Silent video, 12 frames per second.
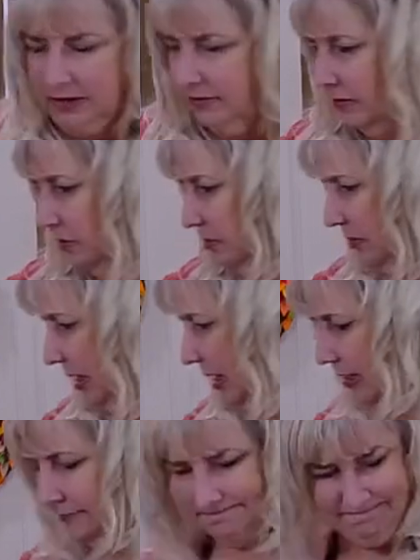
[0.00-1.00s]
So I'm like,
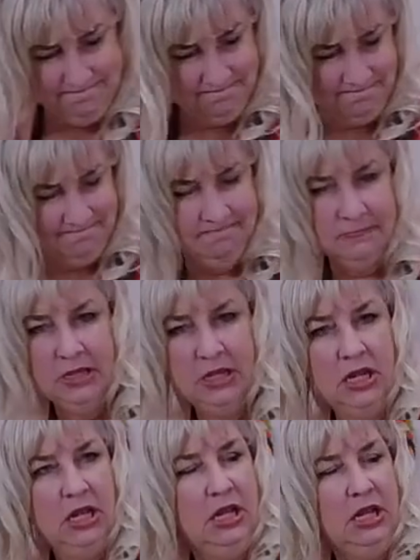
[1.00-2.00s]

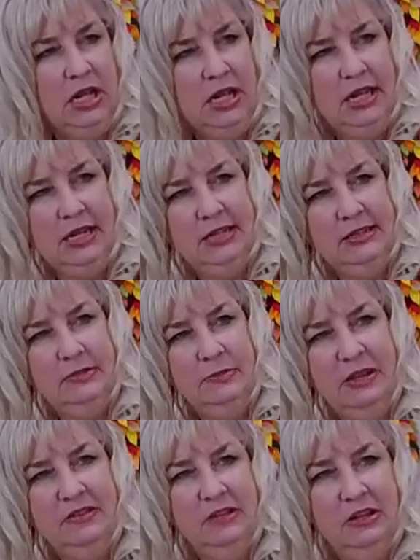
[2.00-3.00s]
it's
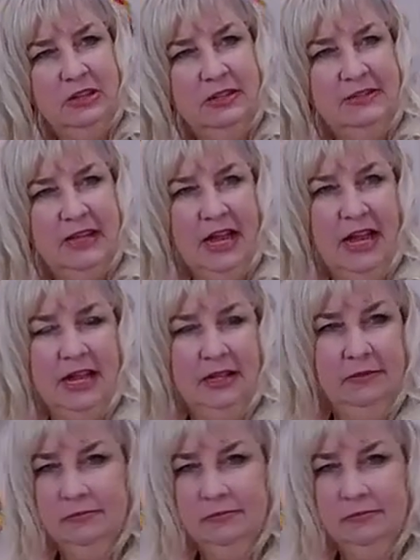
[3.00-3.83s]
basically saying,